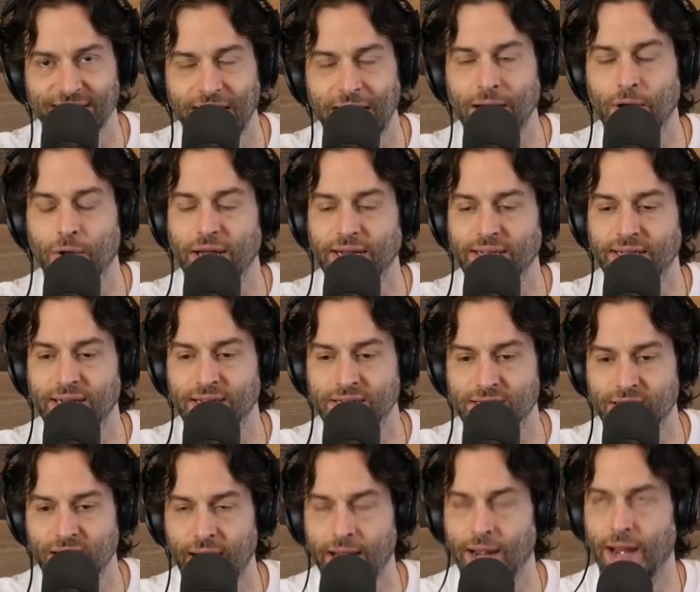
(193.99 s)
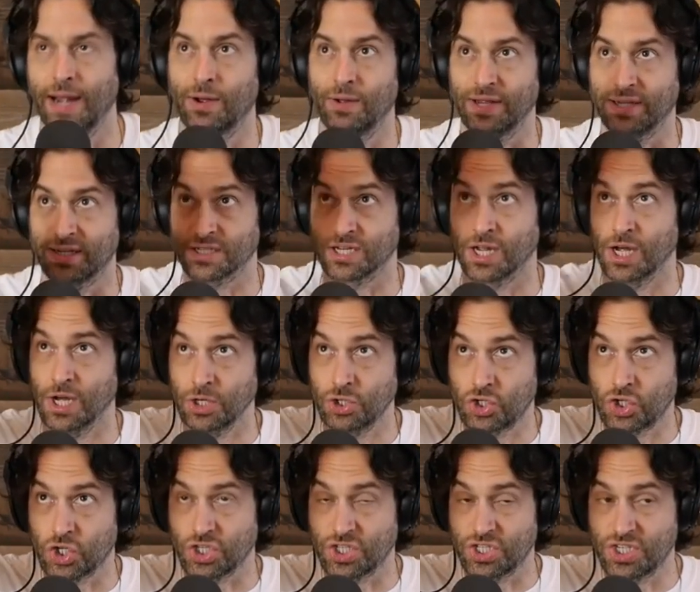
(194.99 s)
I go like this. I, I, go like this.
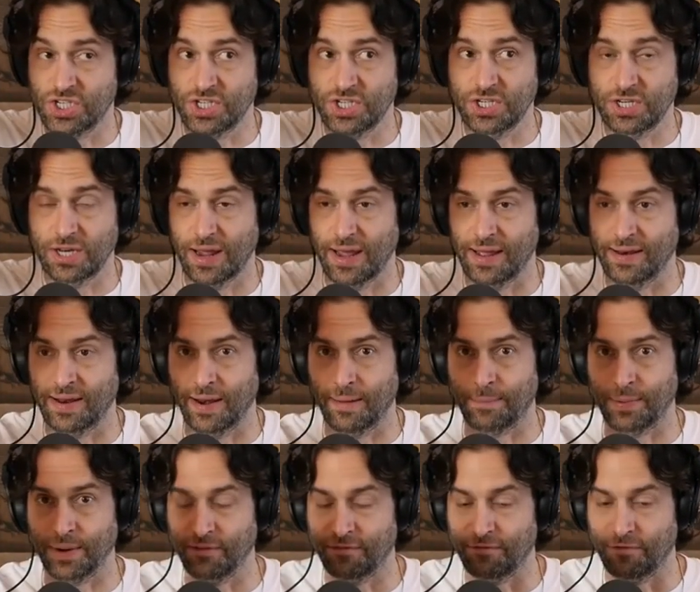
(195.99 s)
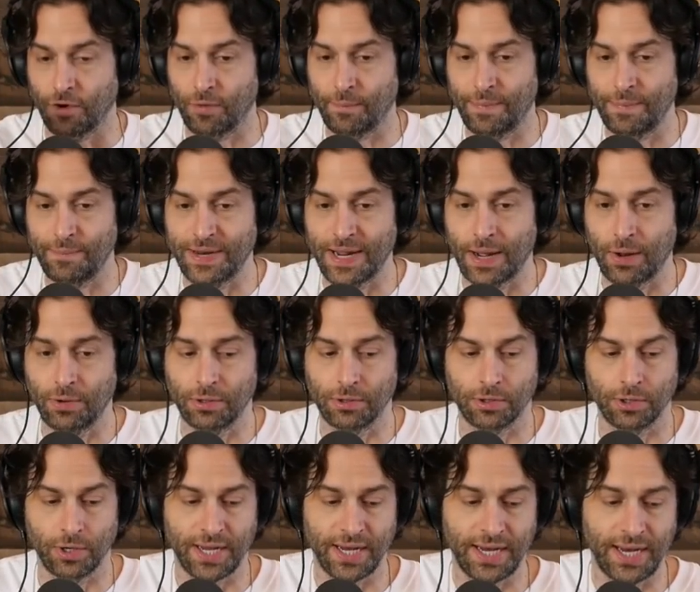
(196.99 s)
And then I bring the phone down,
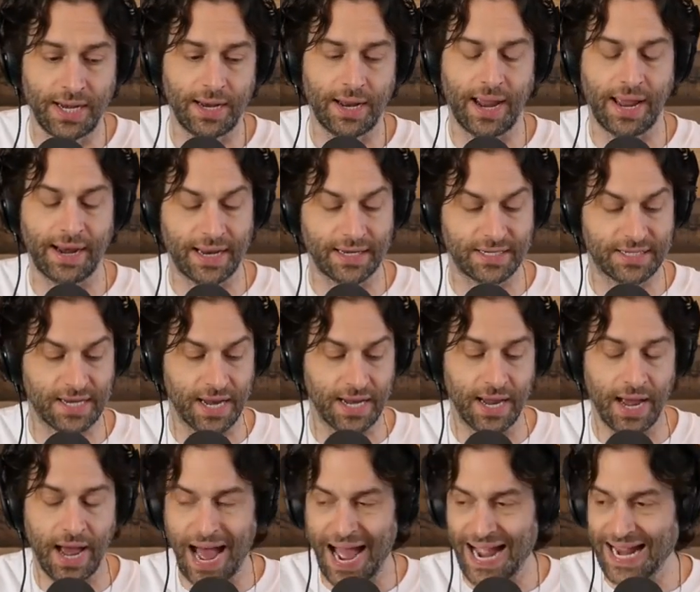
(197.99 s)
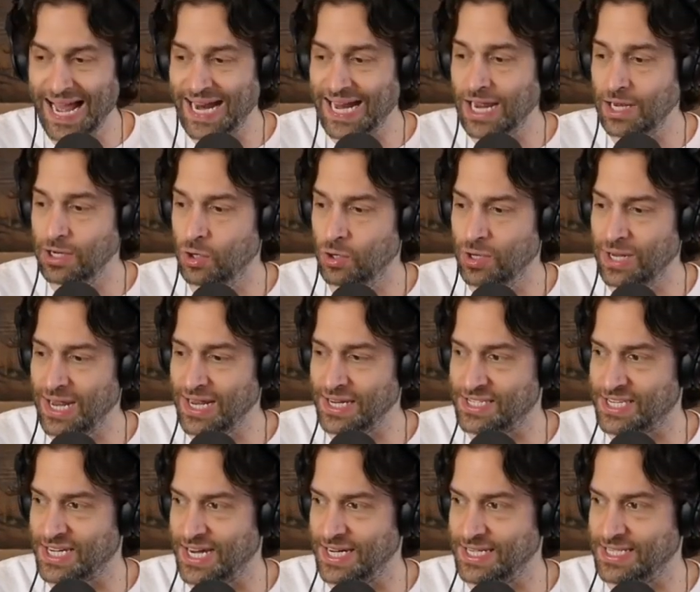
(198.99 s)
look at it, and I say, I got to get new
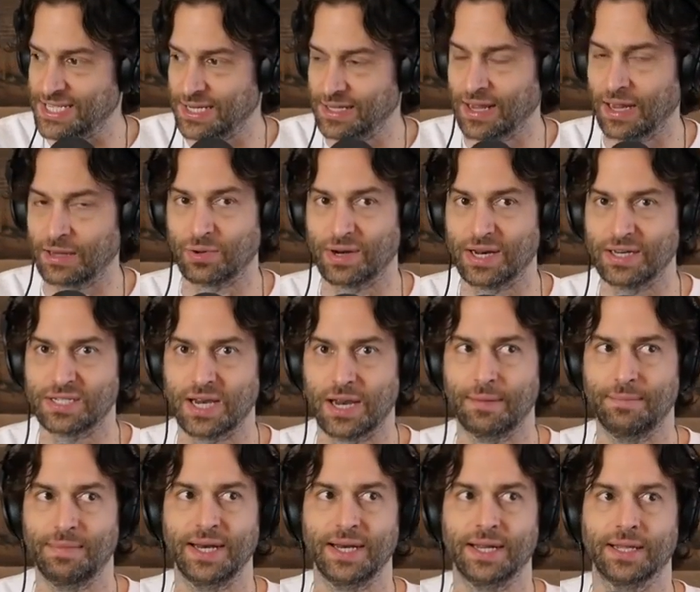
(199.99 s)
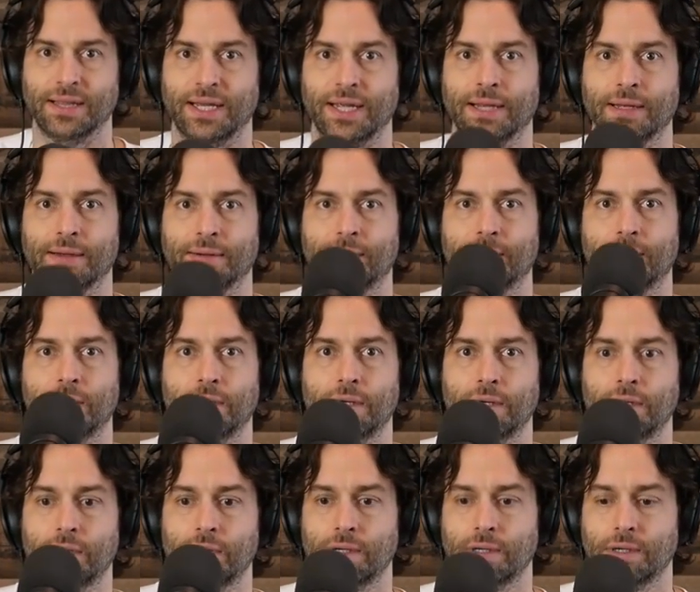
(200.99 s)
Yeezys. That's what I say immediately
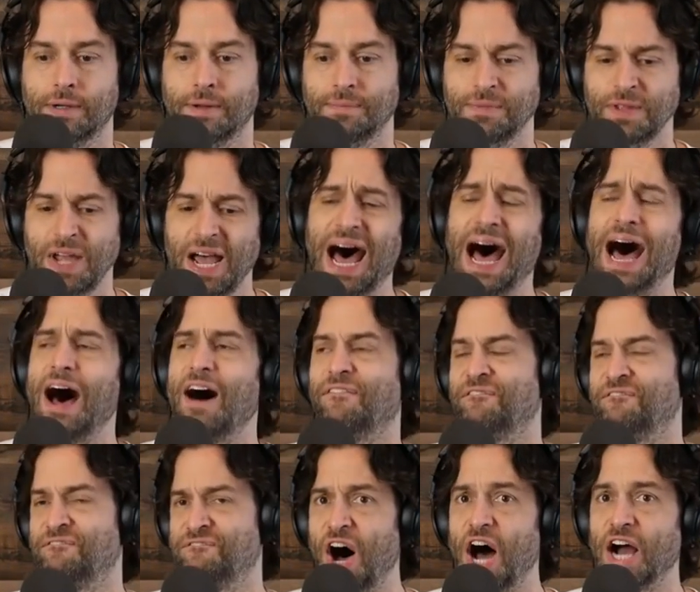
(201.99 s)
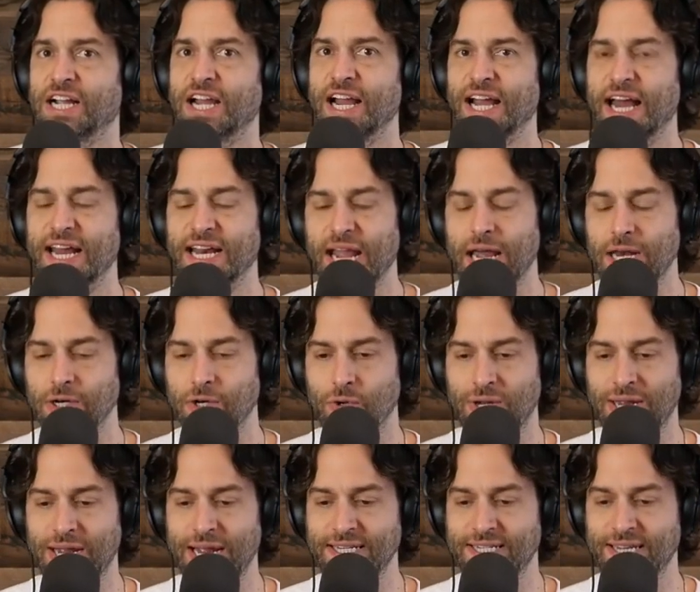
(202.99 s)
ah, fuck, I got to get new
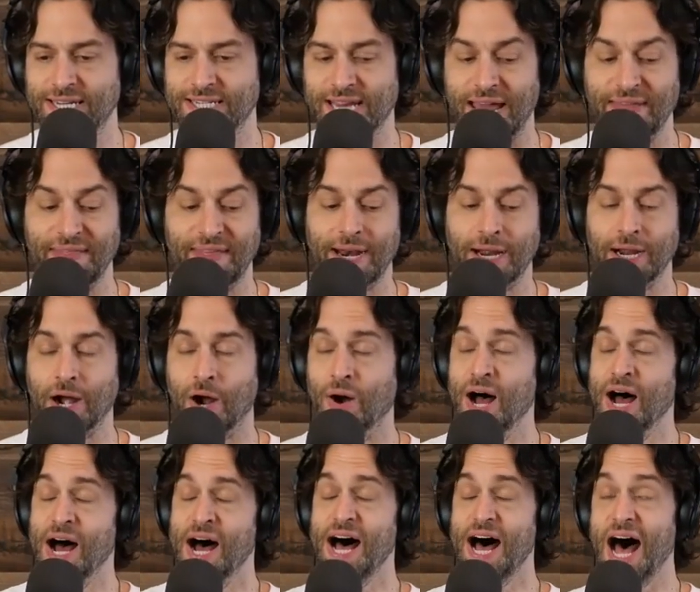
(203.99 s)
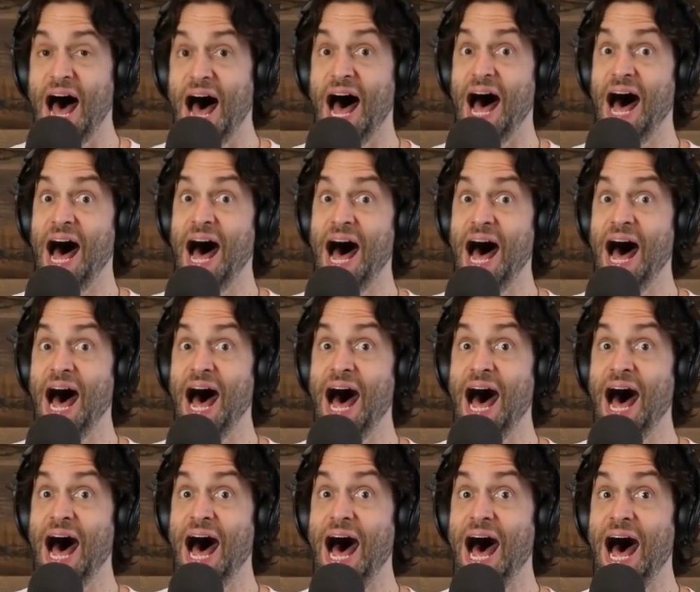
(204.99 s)
Yeezys. And then I go,
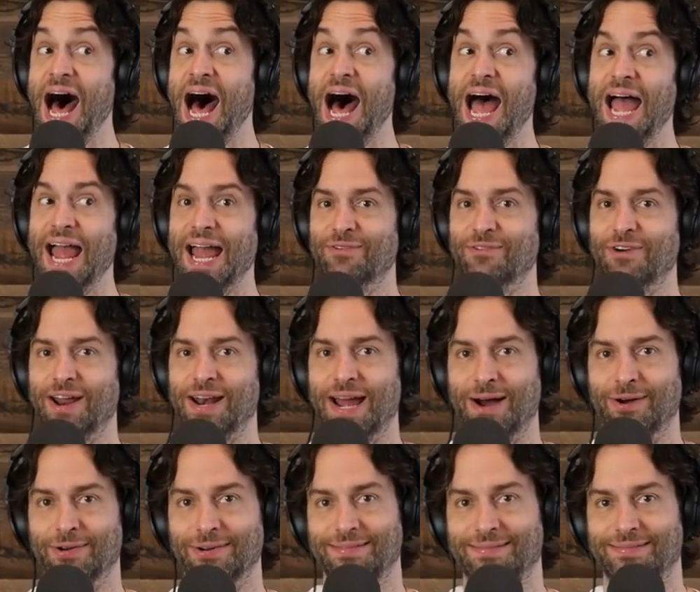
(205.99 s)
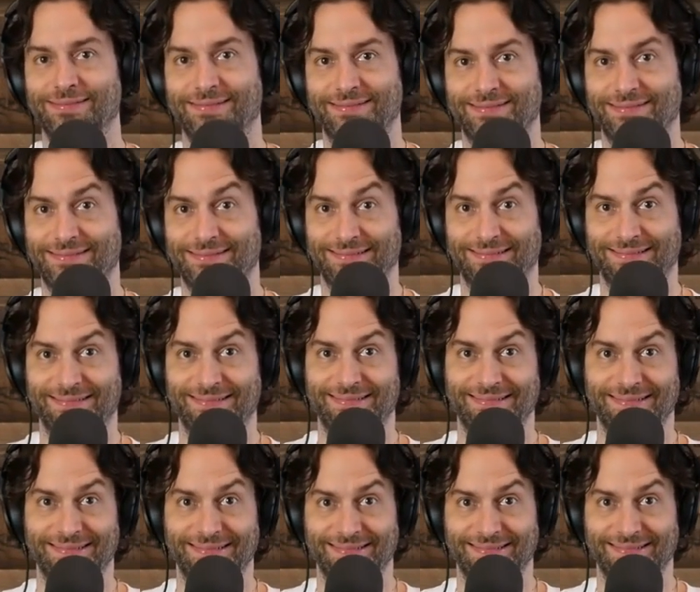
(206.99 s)
ah, and run out.
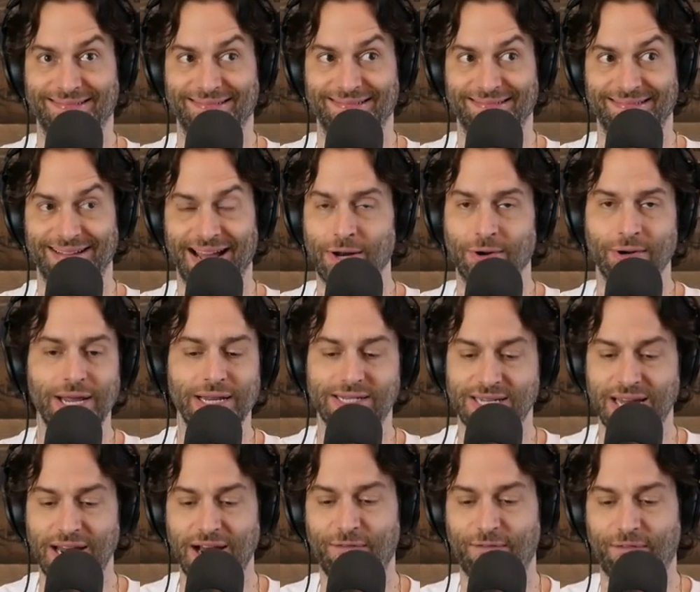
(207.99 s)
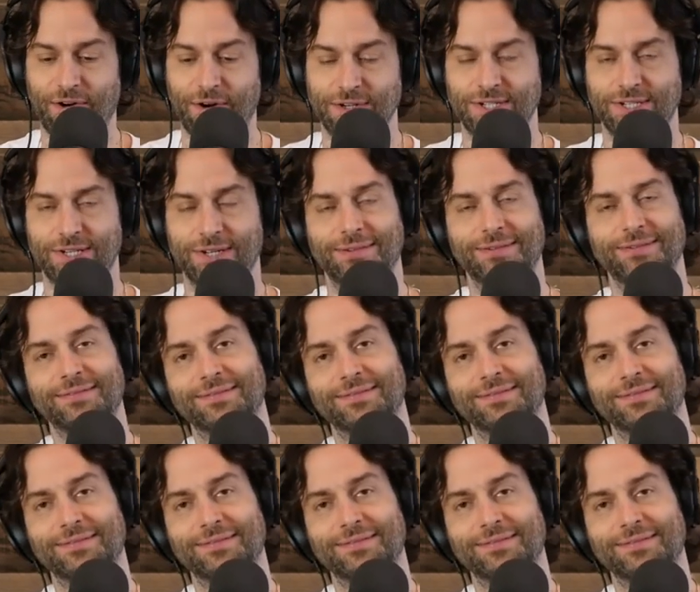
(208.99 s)
I don't get scared first.